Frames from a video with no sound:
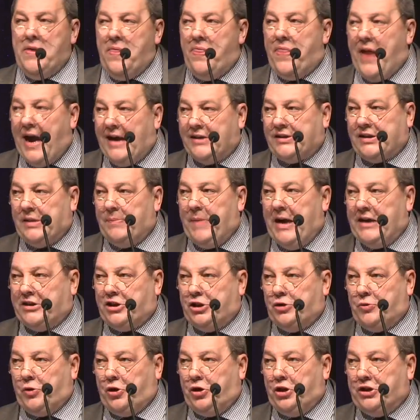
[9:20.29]
That's the
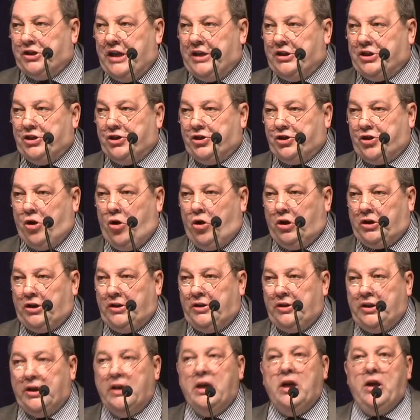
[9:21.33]
message we're going to take to
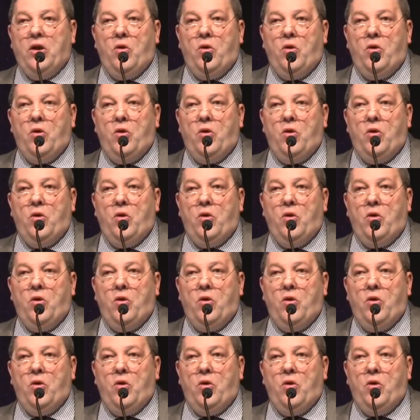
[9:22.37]
Scotland.